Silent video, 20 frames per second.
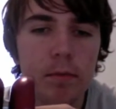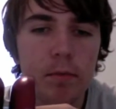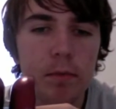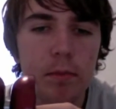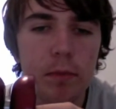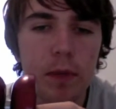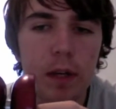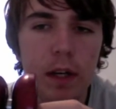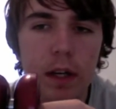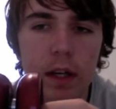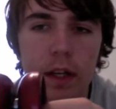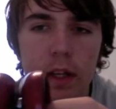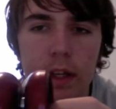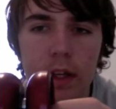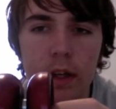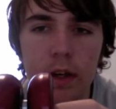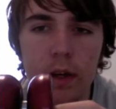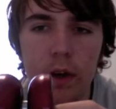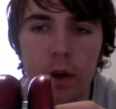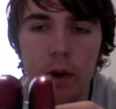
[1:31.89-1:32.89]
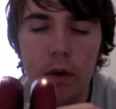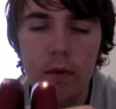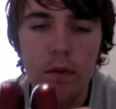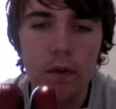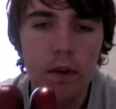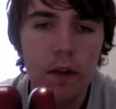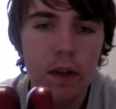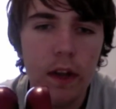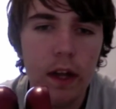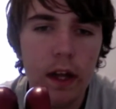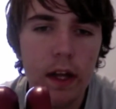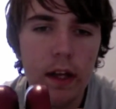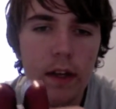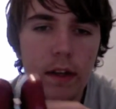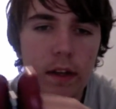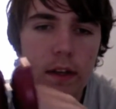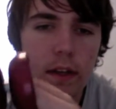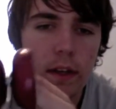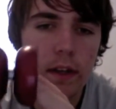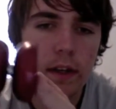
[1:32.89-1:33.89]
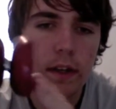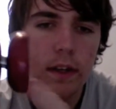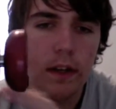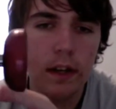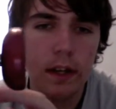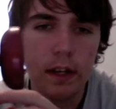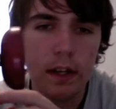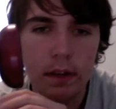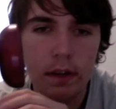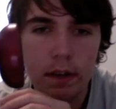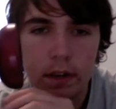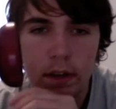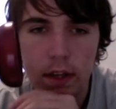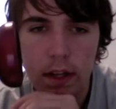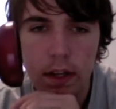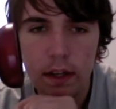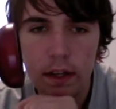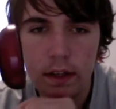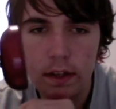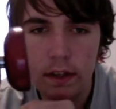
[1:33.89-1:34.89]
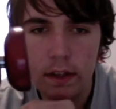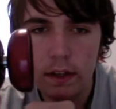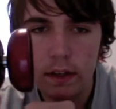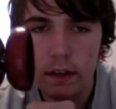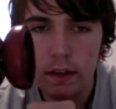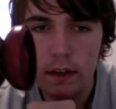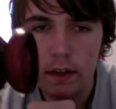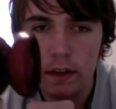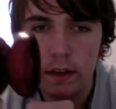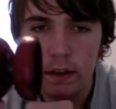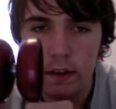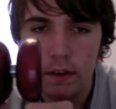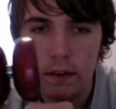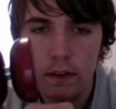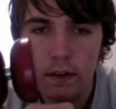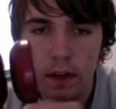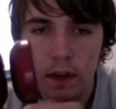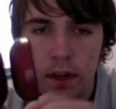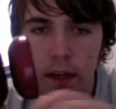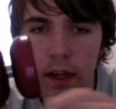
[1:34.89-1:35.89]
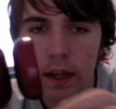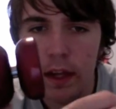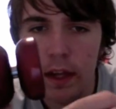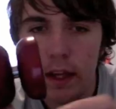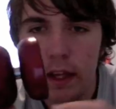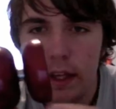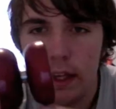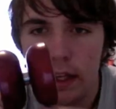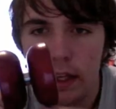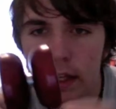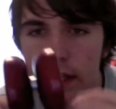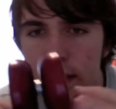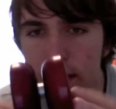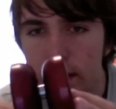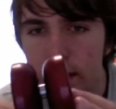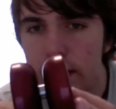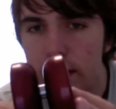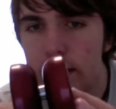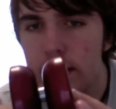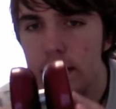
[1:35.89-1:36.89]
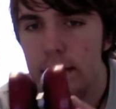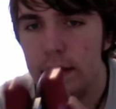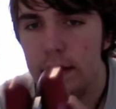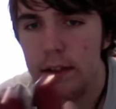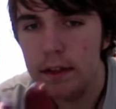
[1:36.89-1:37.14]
not oversized, it's not undersized, this yo-yo. It's